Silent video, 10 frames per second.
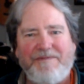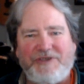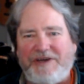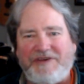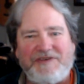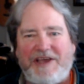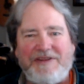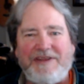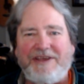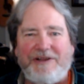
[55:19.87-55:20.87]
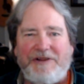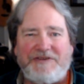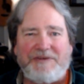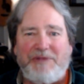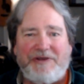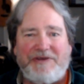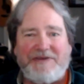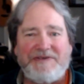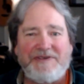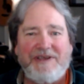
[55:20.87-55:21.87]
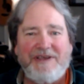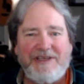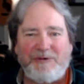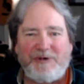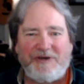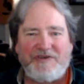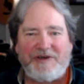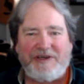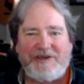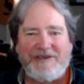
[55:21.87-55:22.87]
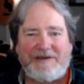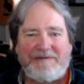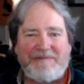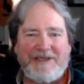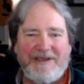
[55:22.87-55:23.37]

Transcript: genocide and the killings of millions. He would have joined in.